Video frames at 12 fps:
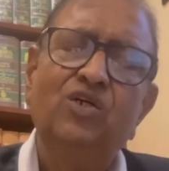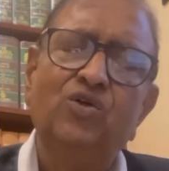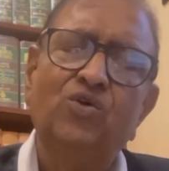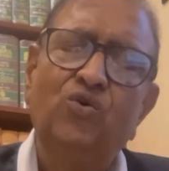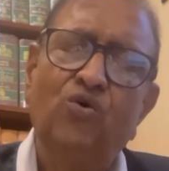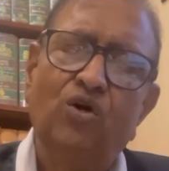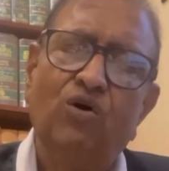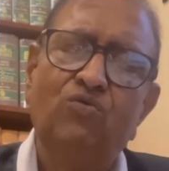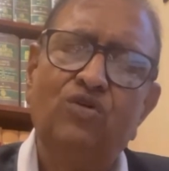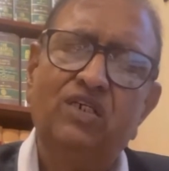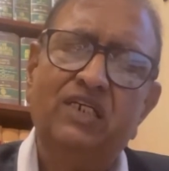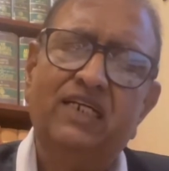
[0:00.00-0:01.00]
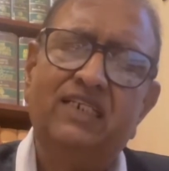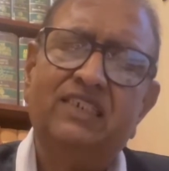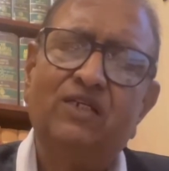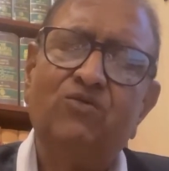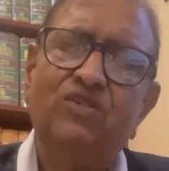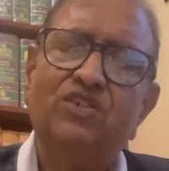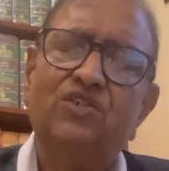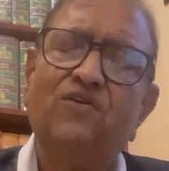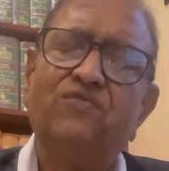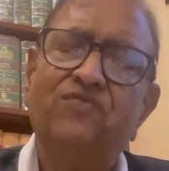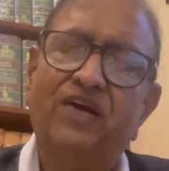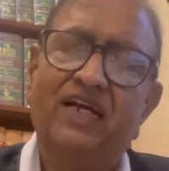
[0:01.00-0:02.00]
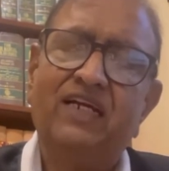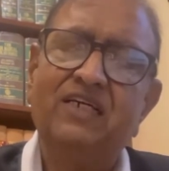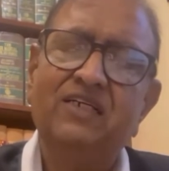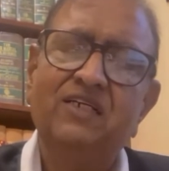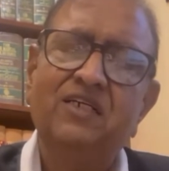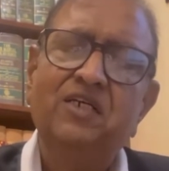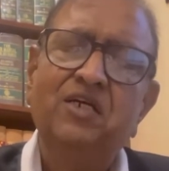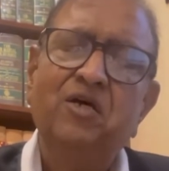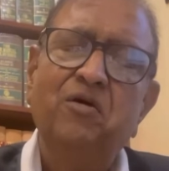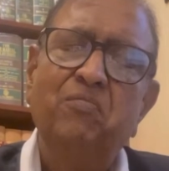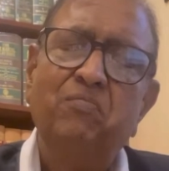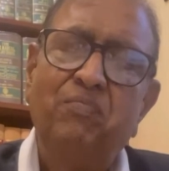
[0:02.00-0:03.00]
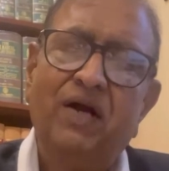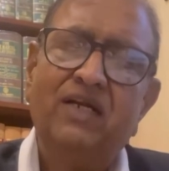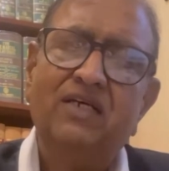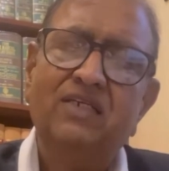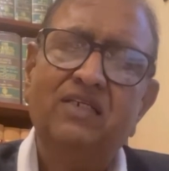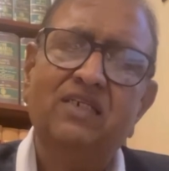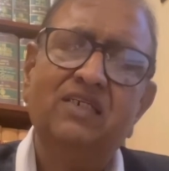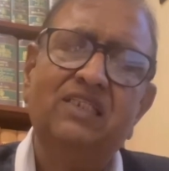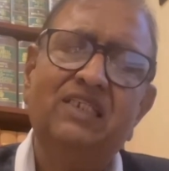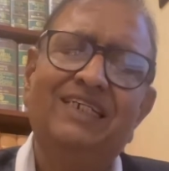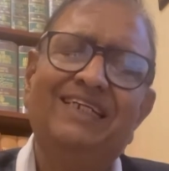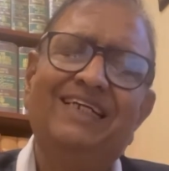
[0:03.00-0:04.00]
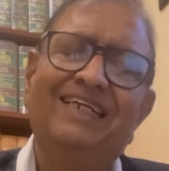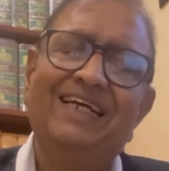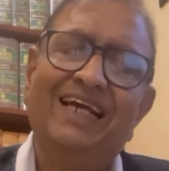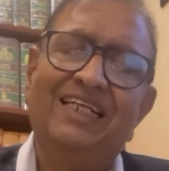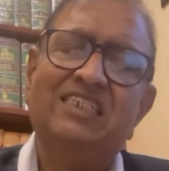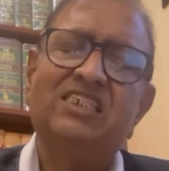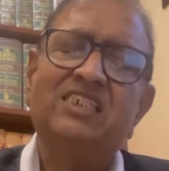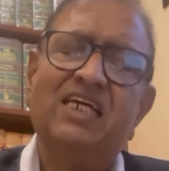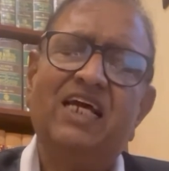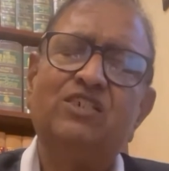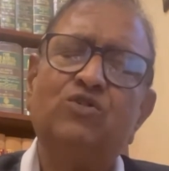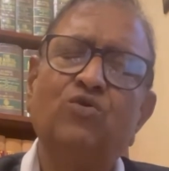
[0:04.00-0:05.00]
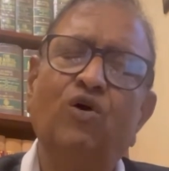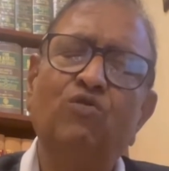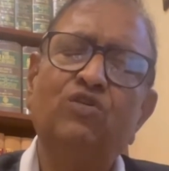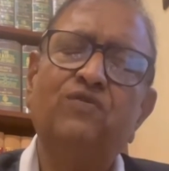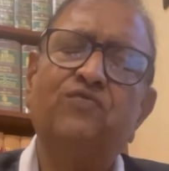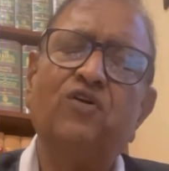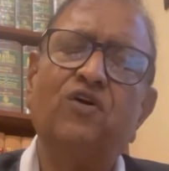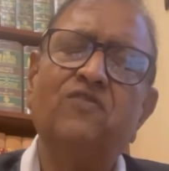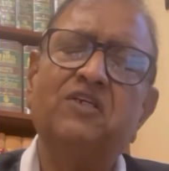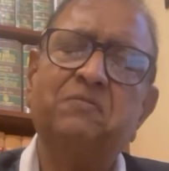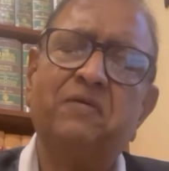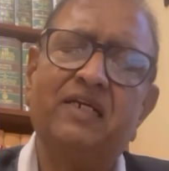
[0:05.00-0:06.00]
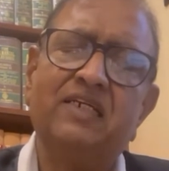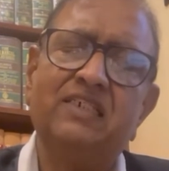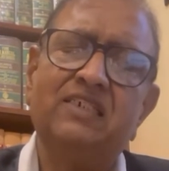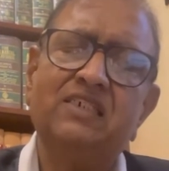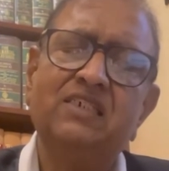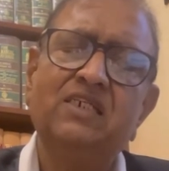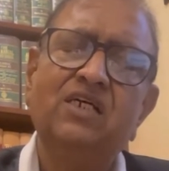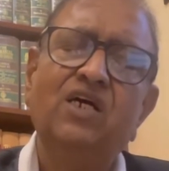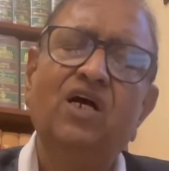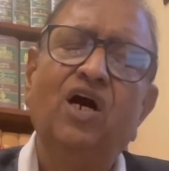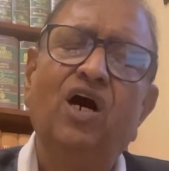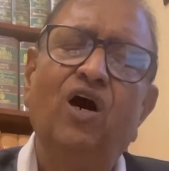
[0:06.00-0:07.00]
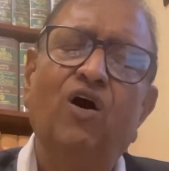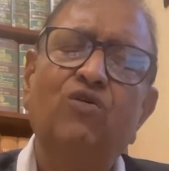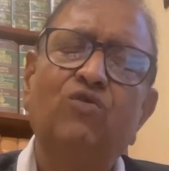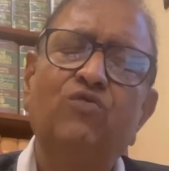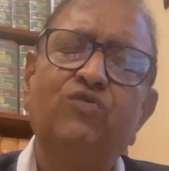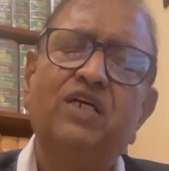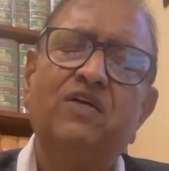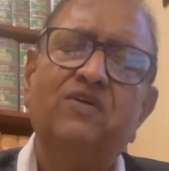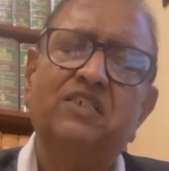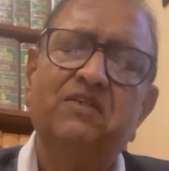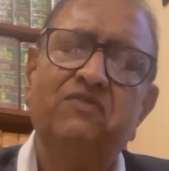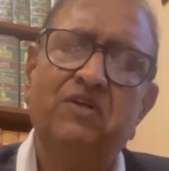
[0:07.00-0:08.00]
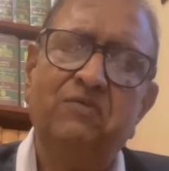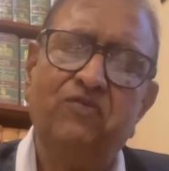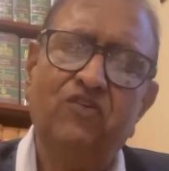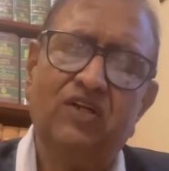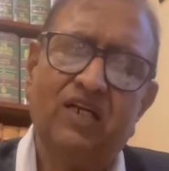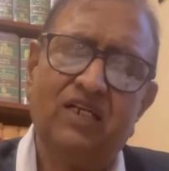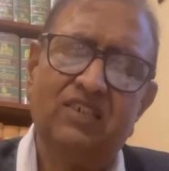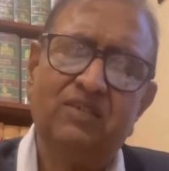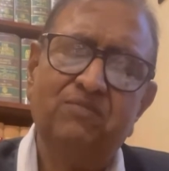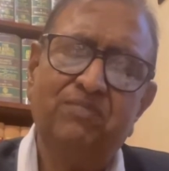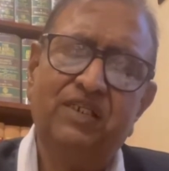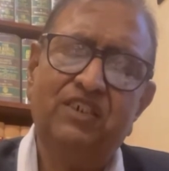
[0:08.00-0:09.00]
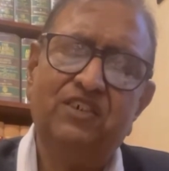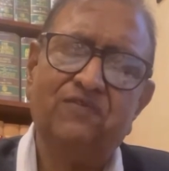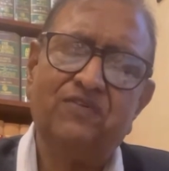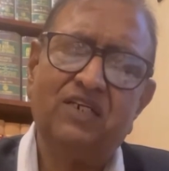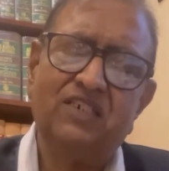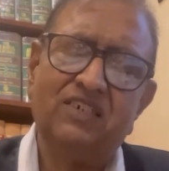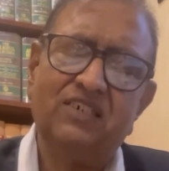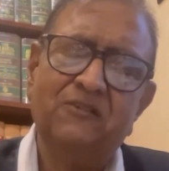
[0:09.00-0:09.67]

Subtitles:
No doubt it is a question of fact, but the details as to how the fraud was practiced, how there was a willful breach of trust,